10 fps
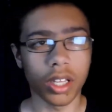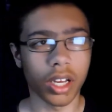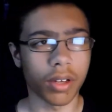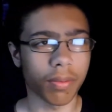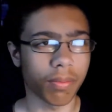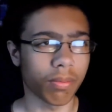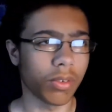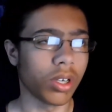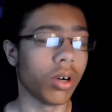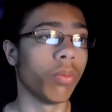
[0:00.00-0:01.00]
Like,
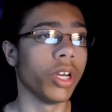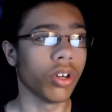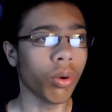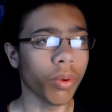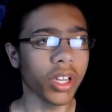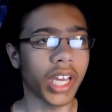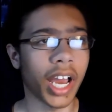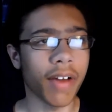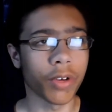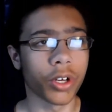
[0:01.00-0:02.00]
you know, we don't really
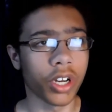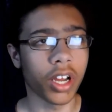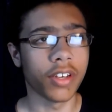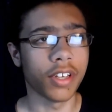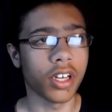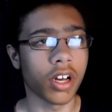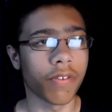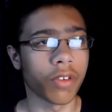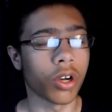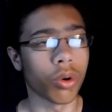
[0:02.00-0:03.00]
have a good idea
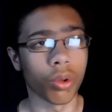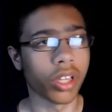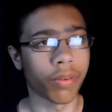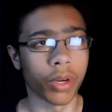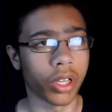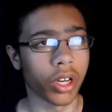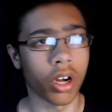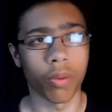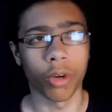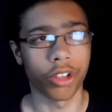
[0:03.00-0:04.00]
of, you know, who they really are
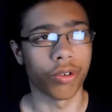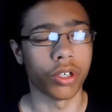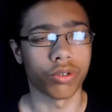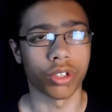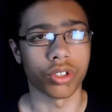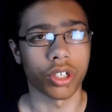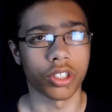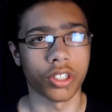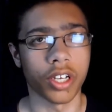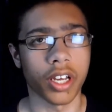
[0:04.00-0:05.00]
and what their interests are
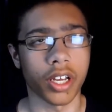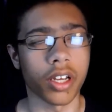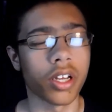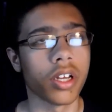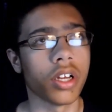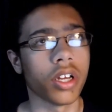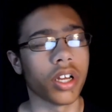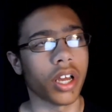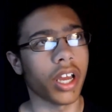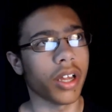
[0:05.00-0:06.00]
today.
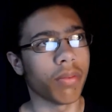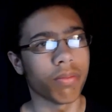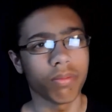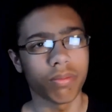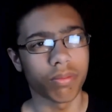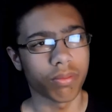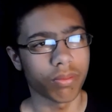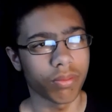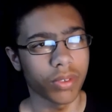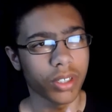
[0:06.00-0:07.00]
And
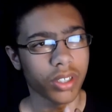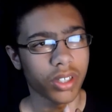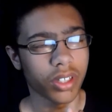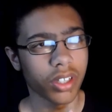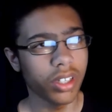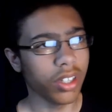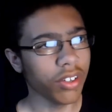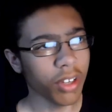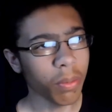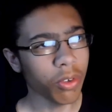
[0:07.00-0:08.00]

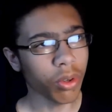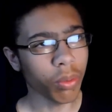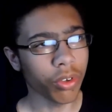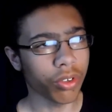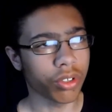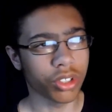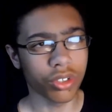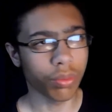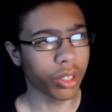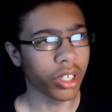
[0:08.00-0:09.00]
this episode was a, just
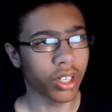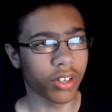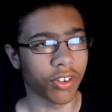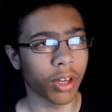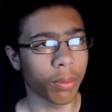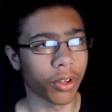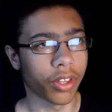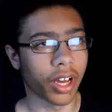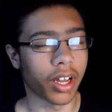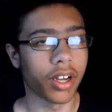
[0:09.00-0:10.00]
a really good example of
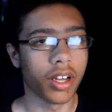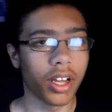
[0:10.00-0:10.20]
that.